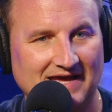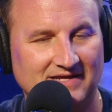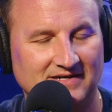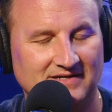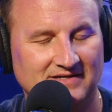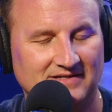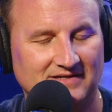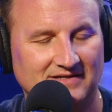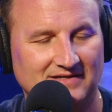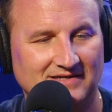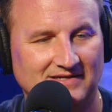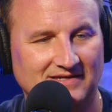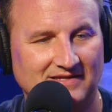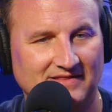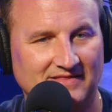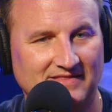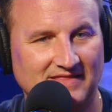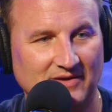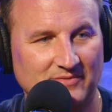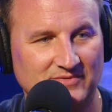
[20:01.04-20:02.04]
And
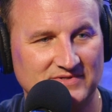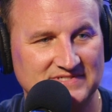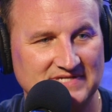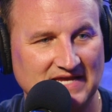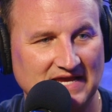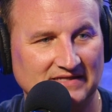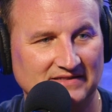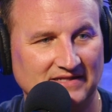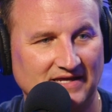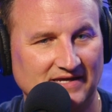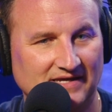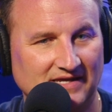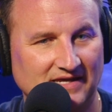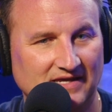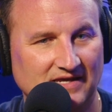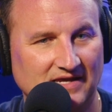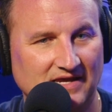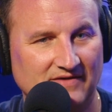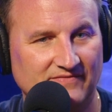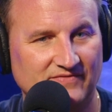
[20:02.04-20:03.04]
they were saying, like,
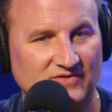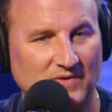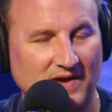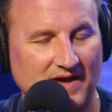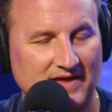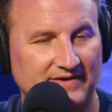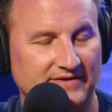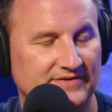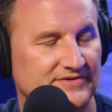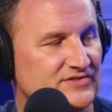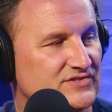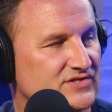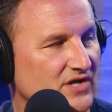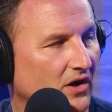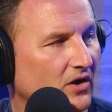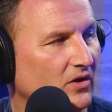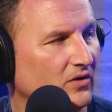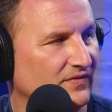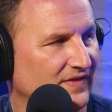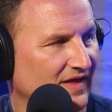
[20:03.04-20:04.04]
if you had an
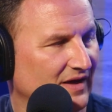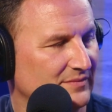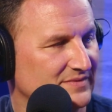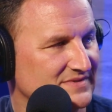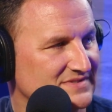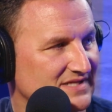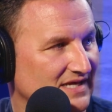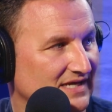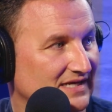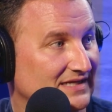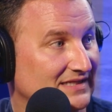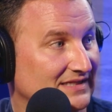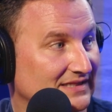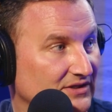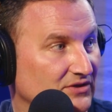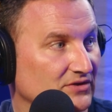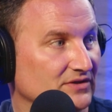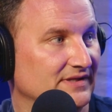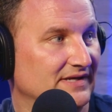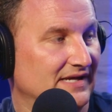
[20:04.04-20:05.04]
adult that was like
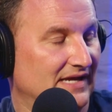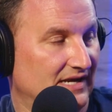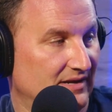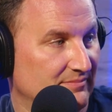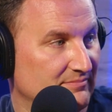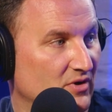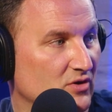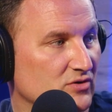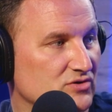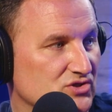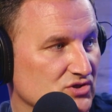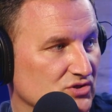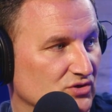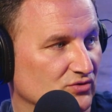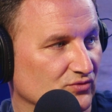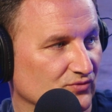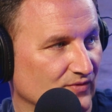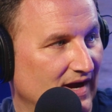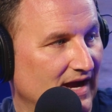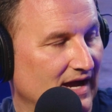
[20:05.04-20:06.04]
clearly an
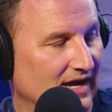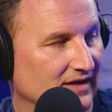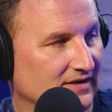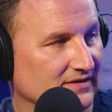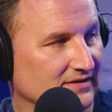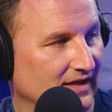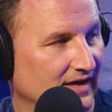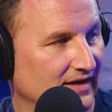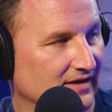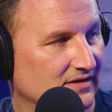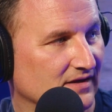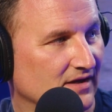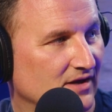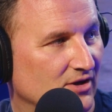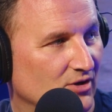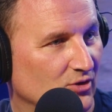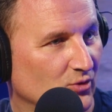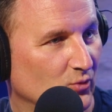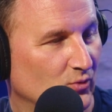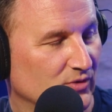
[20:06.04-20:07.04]
emotional wreck, like,
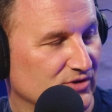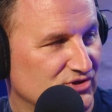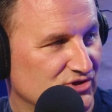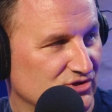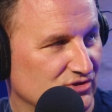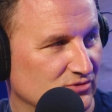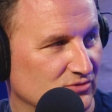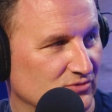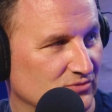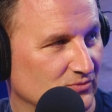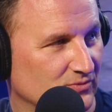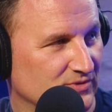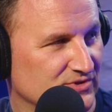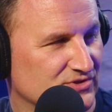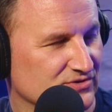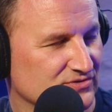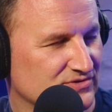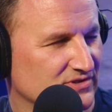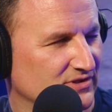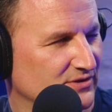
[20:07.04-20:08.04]
would
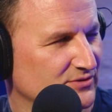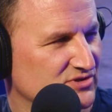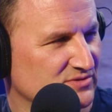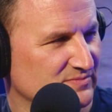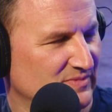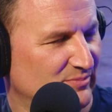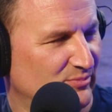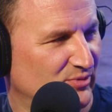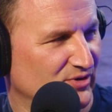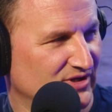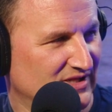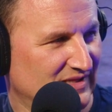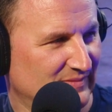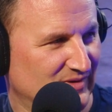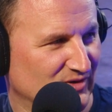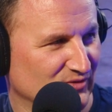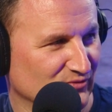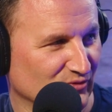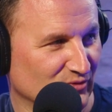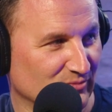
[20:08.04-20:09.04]
your solution be putting them
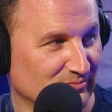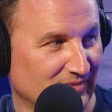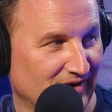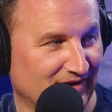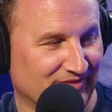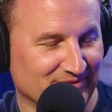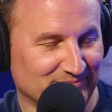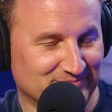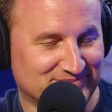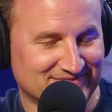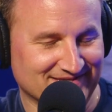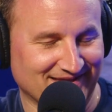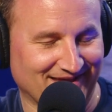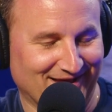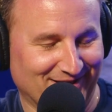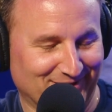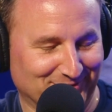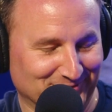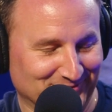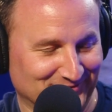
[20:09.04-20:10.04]
in a room by
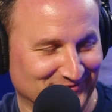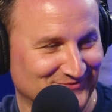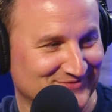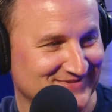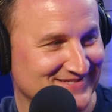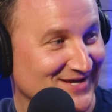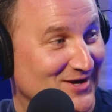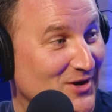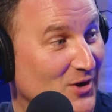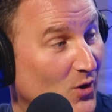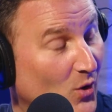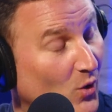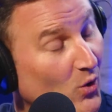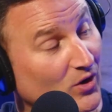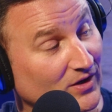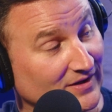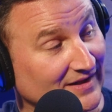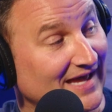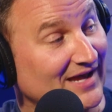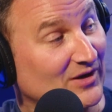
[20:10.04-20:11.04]
themselves?
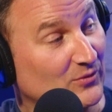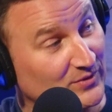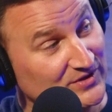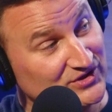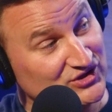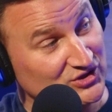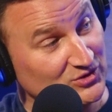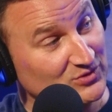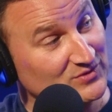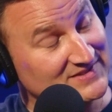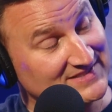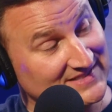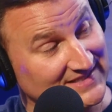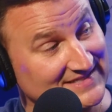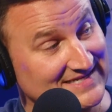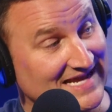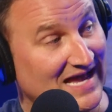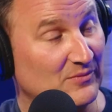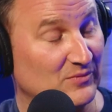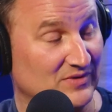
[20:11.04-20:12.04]
Or like, would you
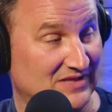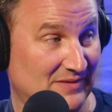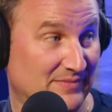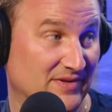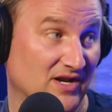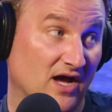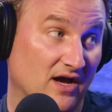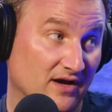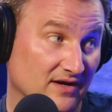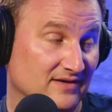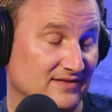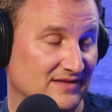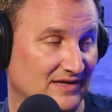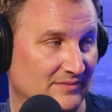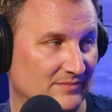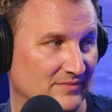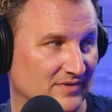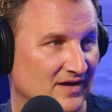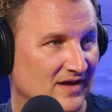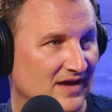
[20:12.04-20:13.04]
sit down with them and hug
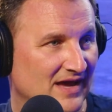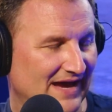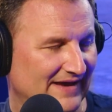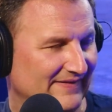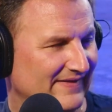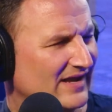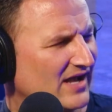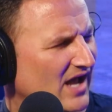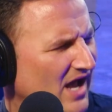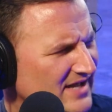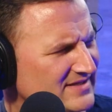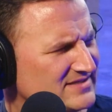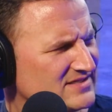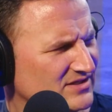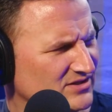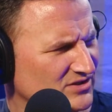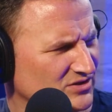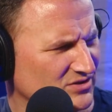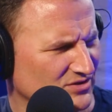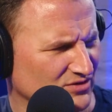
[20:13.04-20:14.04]
them? And like
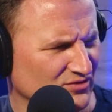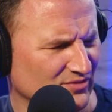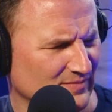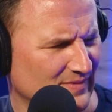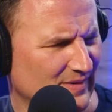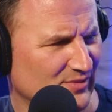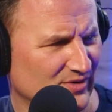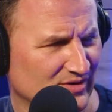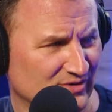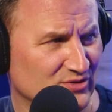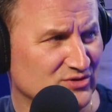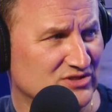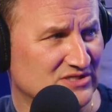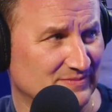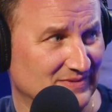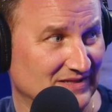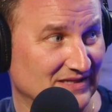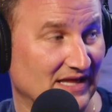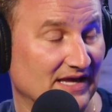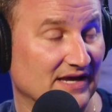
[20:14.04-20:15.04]
Hudson, you remember, he used
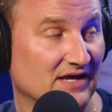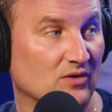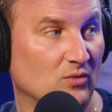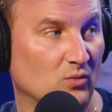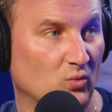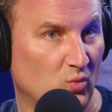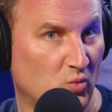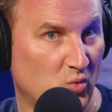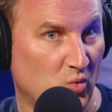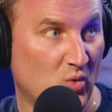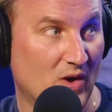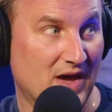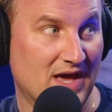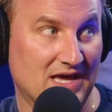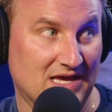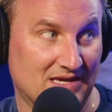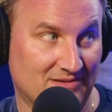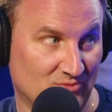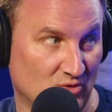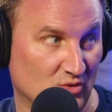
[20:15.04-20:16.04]
to be like
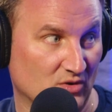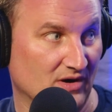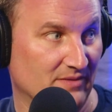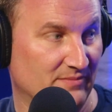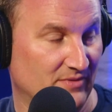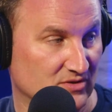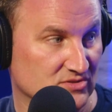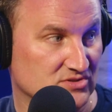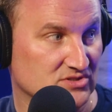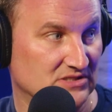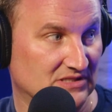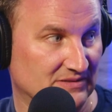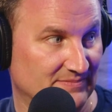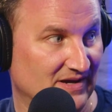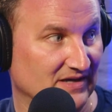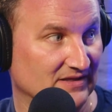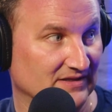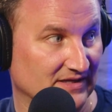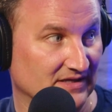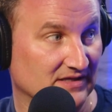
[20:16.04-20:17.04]
way more emotional
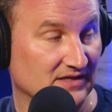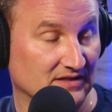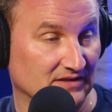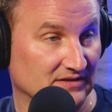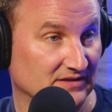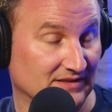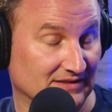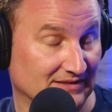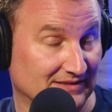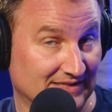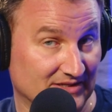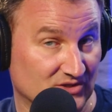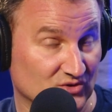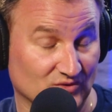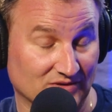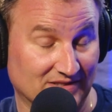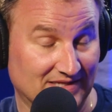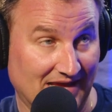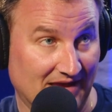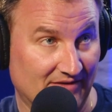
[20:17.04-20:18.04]
about like
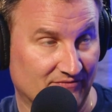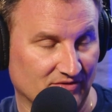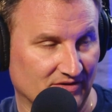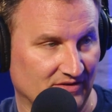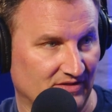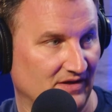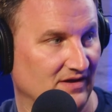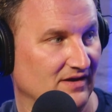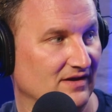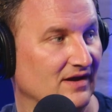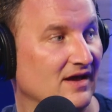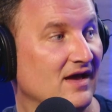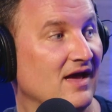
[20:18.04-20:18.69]
literally everything.